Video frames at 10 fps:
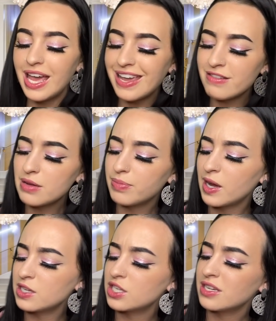Even
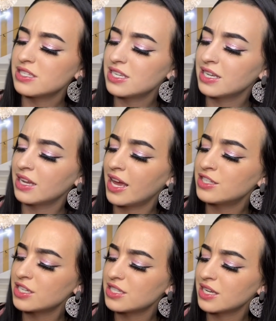upon adjusting
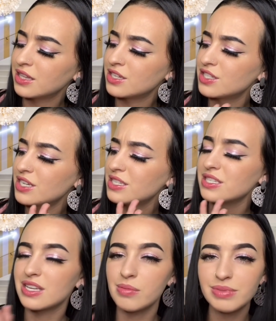it, there's just
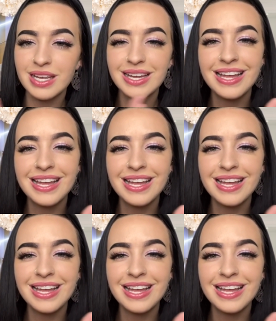something